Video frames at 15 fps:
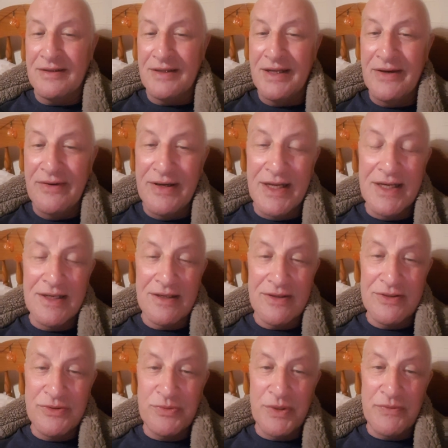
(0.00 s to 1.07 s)
Here in
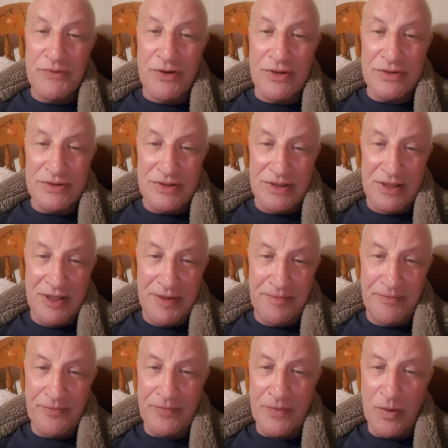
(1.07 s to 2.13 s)
England, we've got
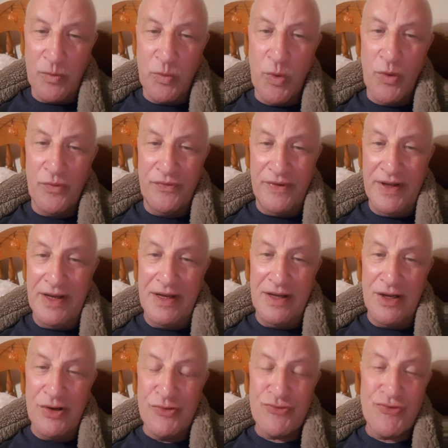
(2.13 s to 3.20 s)
Warfare
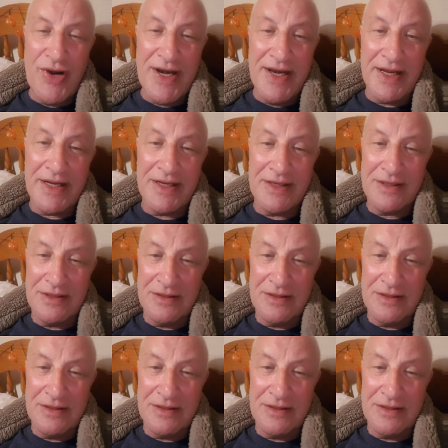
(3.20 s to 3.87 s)
at Reading.